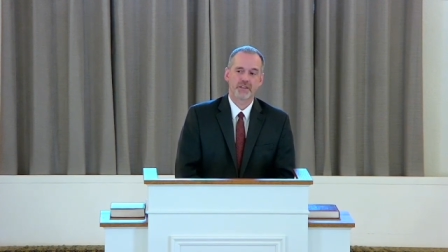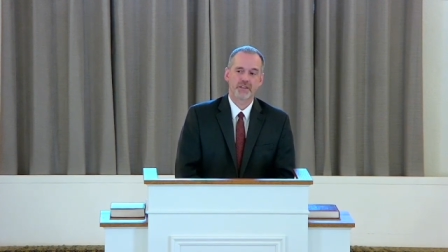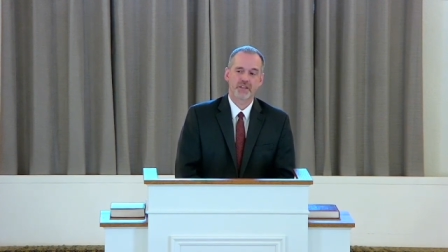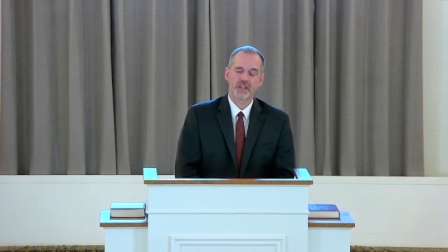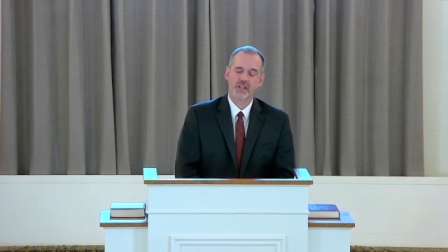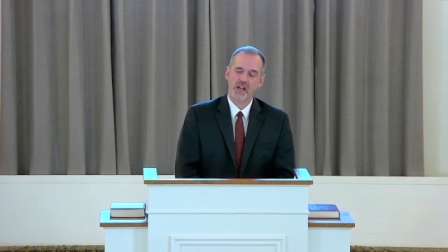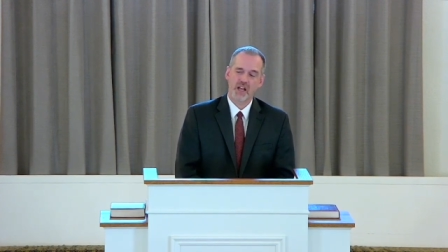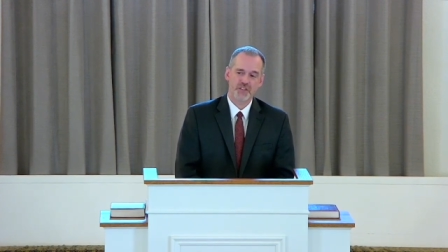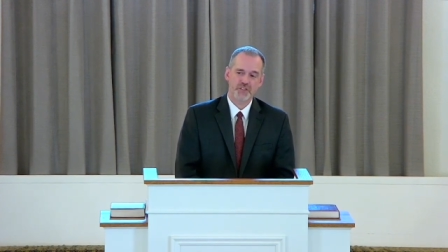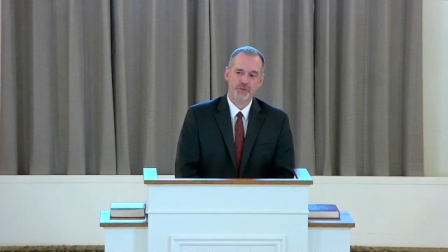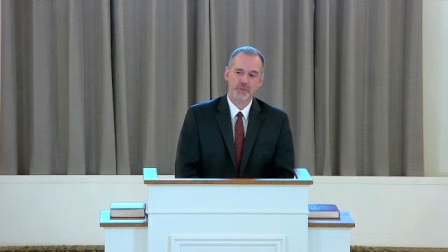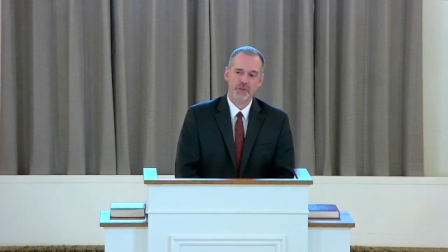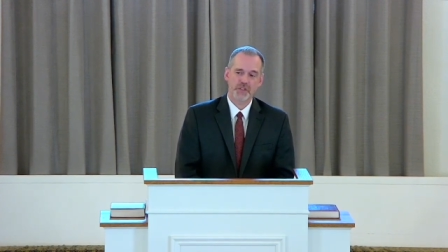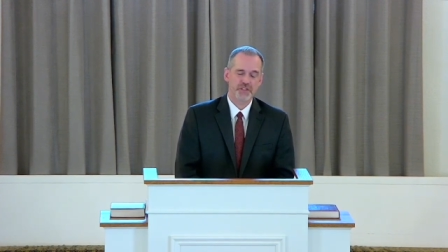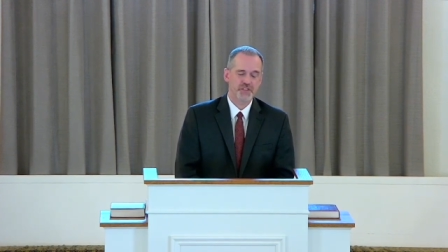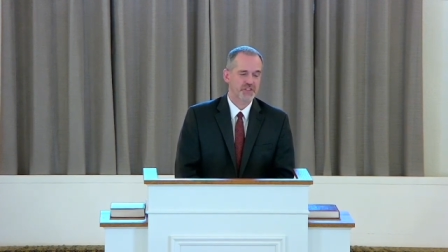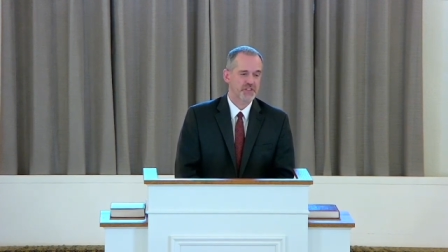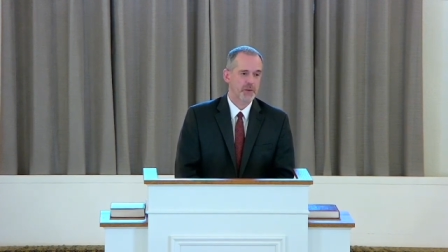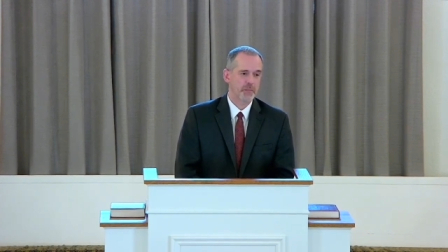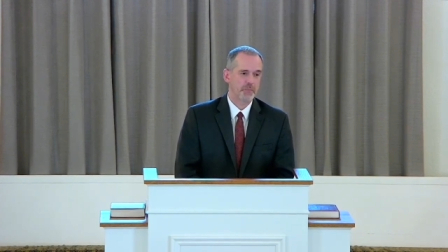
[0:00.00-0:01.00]
The gospel
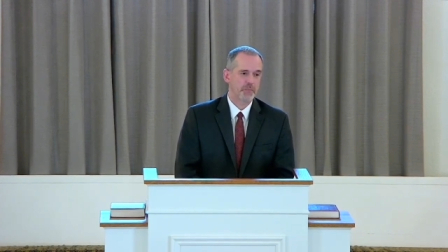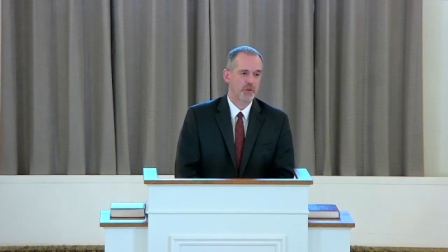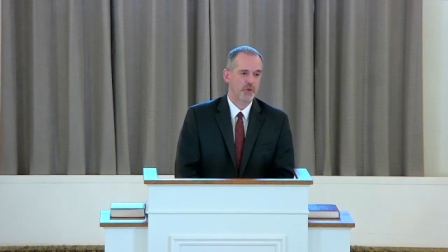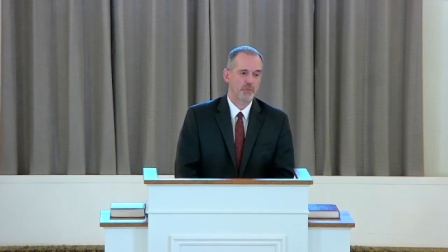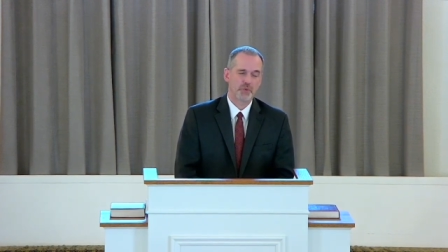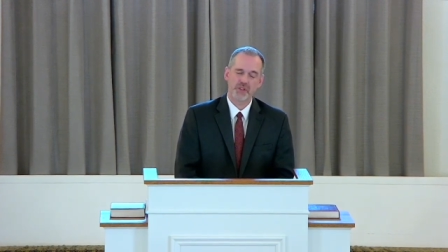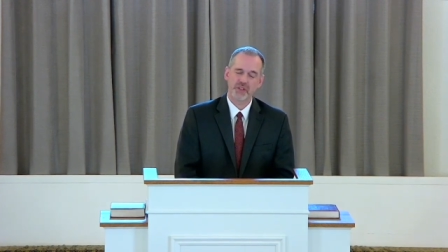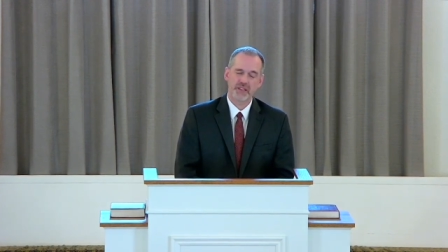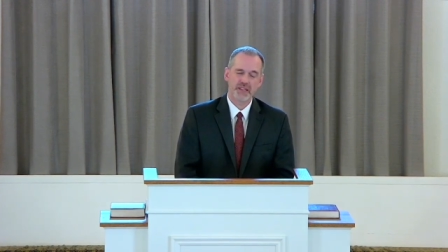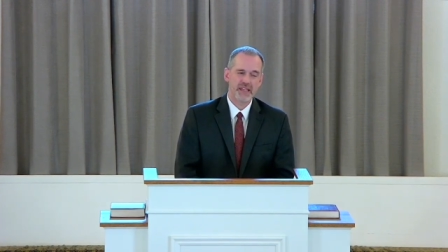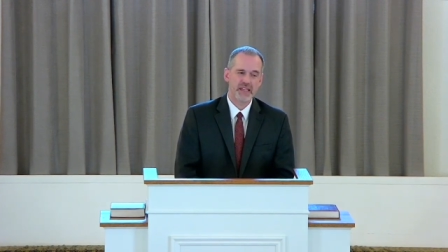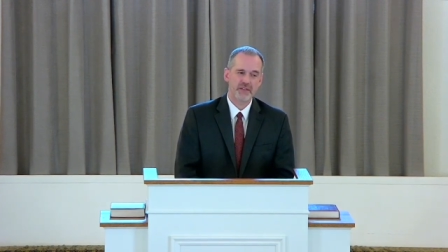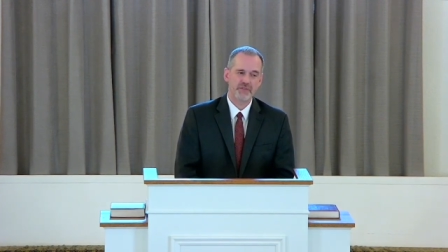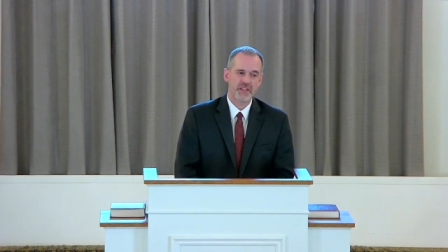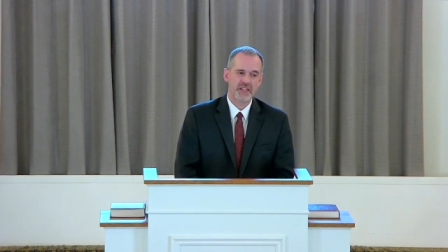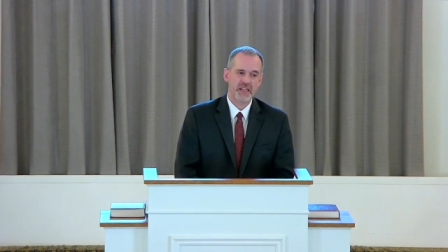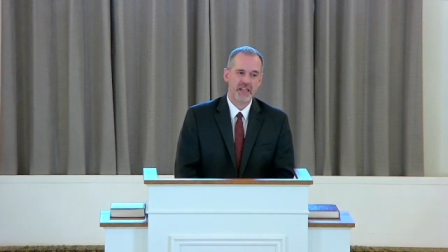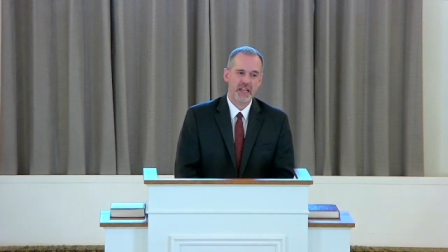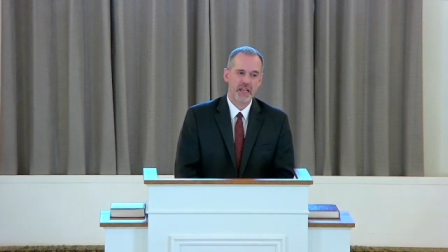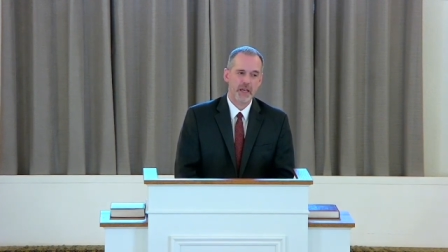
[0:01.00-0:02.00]
is simple believe
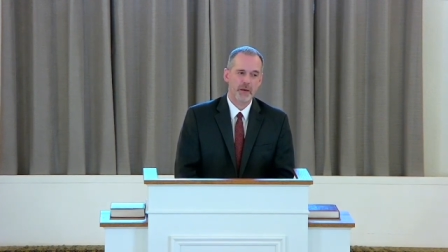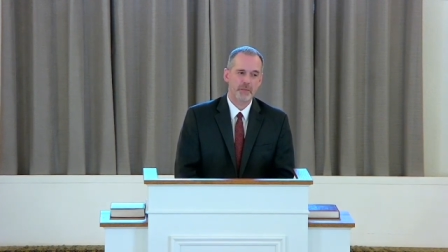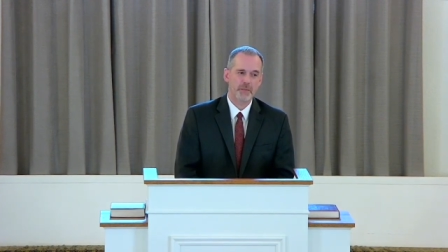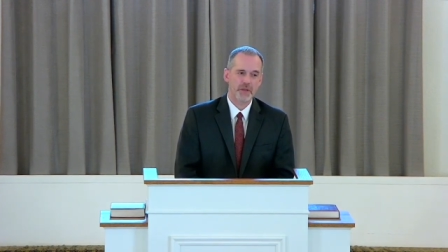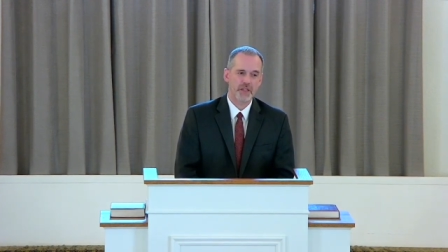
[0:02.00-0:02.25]
in him